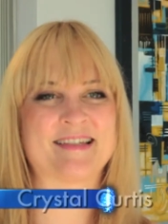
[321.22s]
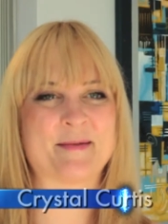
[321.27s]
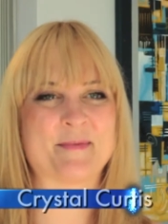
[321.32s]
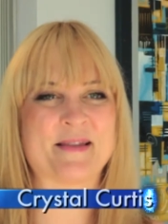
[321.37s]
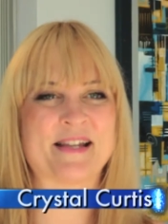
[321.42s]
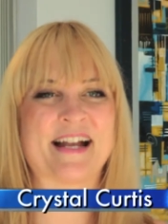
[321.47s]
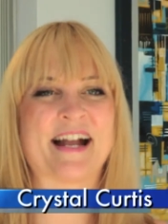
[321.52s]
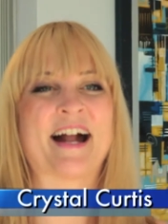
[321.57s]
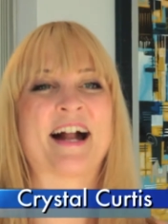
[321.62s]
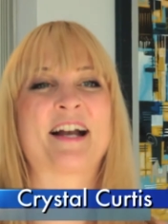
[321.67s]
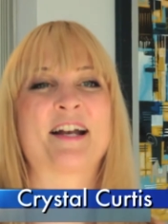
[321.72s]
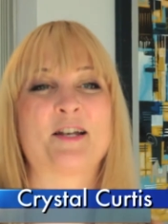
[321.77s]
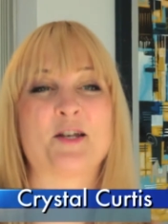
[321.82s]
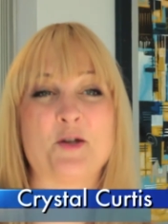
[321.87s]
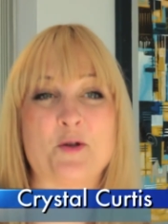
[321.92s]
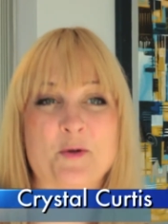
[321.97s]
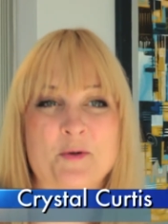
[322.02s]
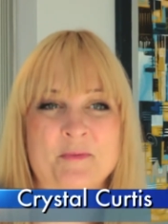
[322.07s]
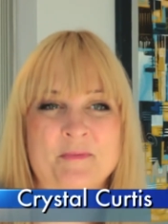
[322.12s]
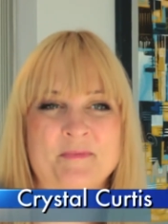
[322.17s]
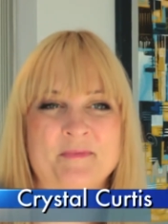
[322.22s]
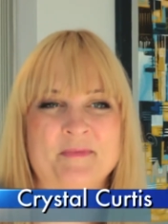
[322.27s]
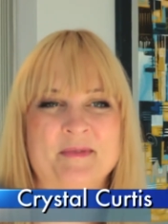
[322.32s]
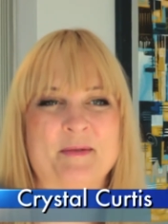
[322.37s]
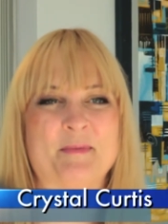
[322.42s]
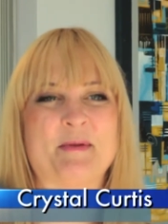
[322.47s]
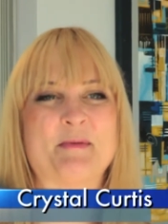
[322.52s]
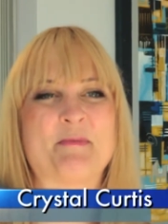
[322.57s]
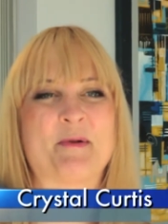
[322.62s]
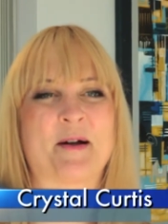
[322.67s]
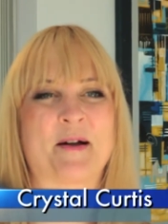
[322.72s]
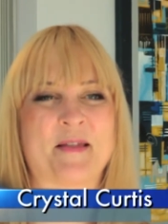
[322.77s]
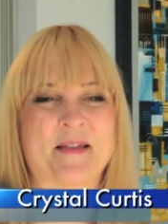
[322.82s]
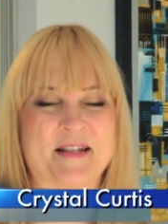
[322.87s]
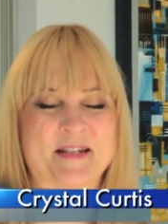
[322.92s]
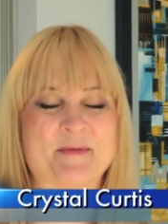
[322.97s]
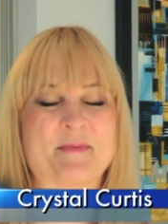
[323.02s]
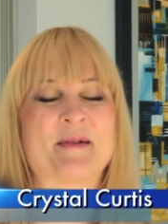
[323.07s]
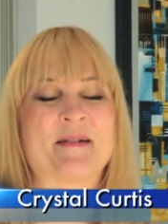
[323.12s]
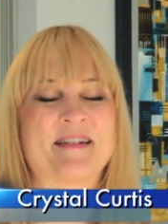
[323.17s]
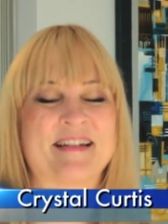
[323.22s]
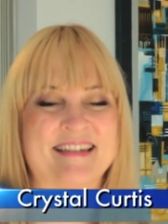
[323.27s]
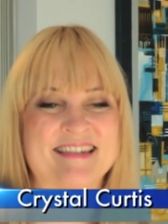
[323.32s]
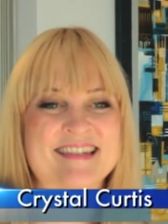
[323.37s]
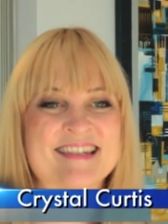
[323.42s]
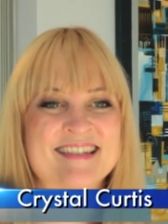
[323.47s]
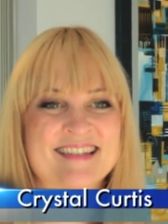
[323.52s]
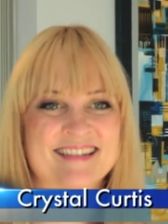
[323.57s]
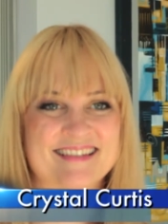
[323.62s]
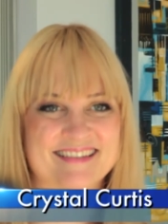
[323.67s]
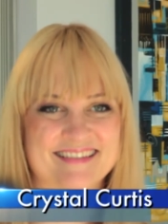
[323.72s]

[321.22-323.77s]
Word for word: something I gotta do to be part of the experience.